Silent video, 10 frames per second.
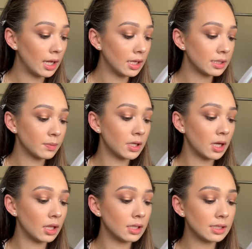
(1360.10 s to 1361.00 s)
last but
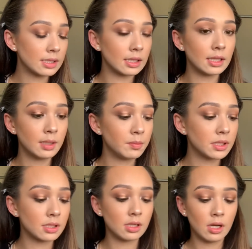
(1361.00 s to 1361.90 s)
not least, the
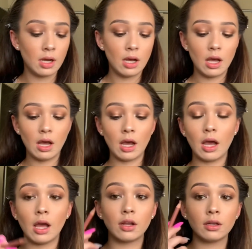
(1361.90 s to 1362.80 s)
lips.
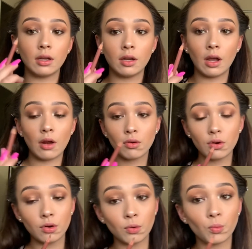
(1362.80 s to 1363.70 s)
I don't
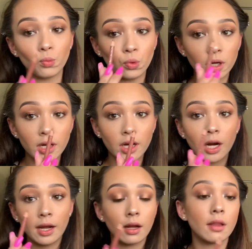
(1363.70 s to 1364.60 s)
know where
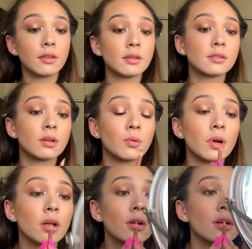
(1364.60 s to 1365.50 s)
I got this or what
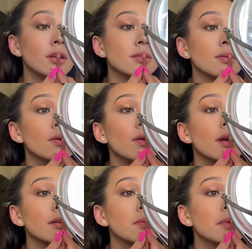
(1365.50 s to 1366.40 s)
color it is, so don't
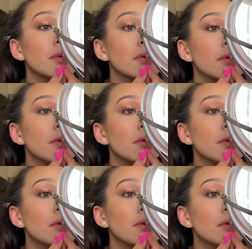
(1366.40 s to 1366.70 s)
ask me.